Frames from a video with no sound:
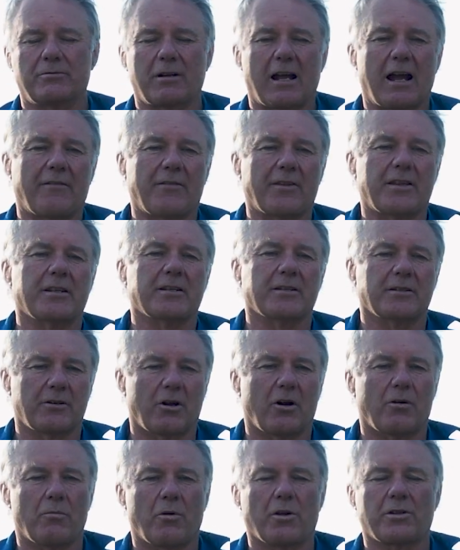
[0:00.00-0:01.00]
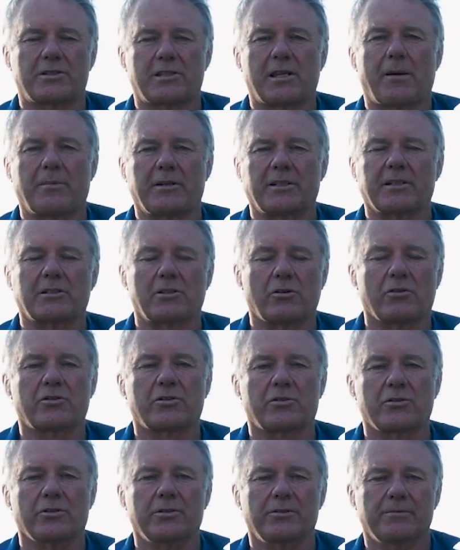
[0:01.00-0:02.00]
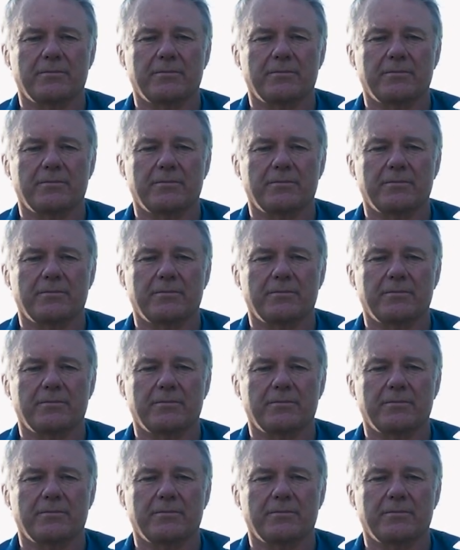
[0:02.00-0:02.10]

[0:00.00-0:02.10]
rather than on what something just looks good.